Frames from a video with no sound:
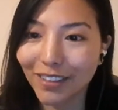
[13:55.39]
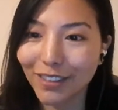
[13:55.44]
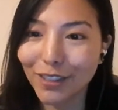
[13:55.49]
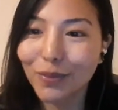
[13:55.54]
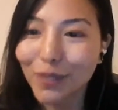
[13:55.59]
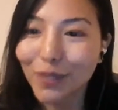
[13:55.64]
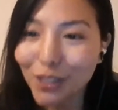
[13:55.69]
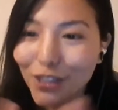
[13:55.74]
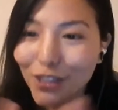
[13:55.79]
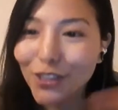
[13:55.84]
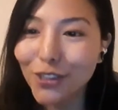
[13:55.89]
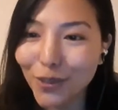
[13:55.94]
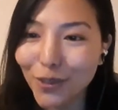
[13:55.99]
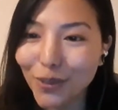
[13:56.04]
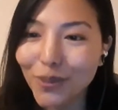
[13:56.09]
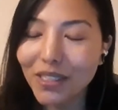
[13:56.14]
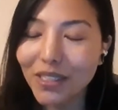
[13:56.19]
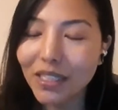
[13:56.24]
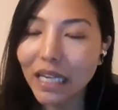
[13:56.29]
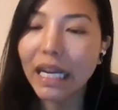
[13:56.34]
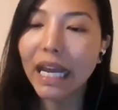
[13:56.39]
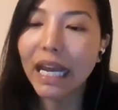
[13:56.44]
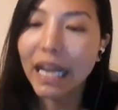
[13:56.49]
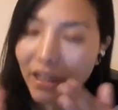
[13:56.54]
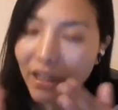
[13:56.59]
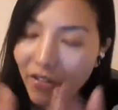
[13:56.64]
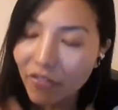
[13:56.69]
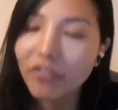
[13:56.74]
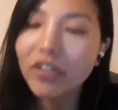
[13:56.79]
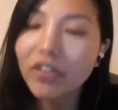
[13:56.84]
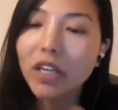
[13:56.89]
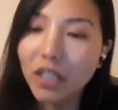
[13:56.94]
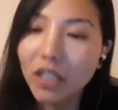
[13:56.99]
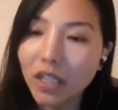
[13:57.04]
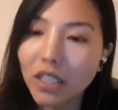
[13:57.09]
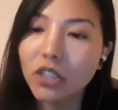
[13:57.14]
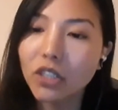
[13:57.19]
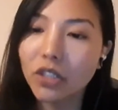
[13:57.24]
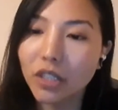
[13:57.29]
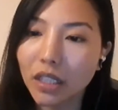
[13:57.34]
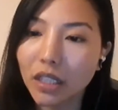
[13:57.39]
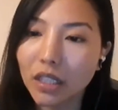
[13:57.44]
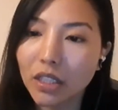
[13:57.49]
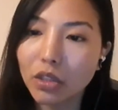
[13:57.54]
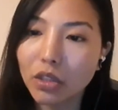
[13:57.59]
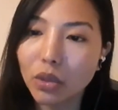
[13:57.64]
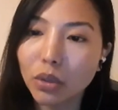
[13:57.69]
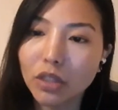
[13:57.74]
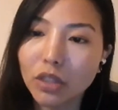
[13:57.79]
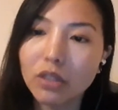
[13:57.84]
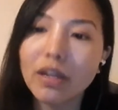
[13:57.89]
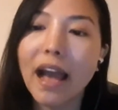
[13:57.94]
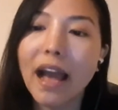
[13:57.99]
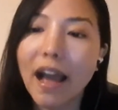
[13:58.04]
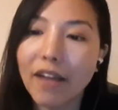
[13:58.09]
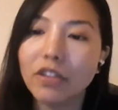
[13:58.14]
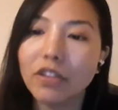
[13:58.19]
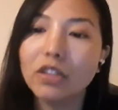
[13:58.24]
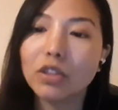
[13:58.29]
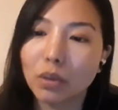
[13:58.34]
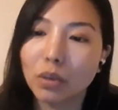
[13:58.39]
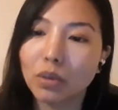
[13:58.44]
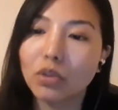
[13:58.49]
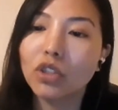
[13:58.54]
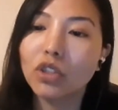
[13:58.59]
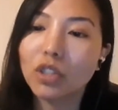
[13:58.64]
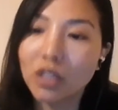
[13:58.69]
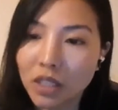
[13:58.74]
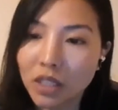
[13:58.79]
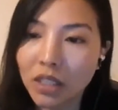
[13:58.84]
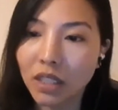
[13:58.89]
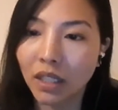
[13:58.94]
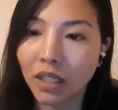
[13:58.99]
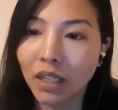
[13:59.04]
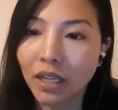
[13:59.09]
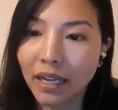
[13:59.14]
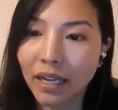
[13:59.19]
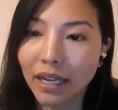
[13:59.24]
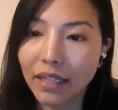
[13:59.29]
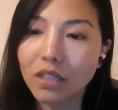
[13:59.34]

So which shows that every country is going to have its own journey.